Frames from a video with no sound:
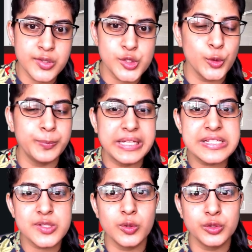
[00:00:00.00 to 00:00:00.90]
So
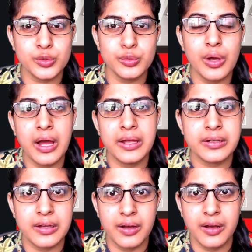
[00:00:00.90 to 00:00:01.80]
please go through our
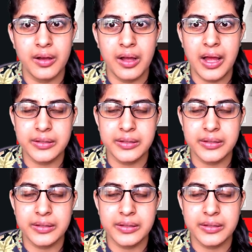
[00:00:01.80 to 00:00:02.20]
uh,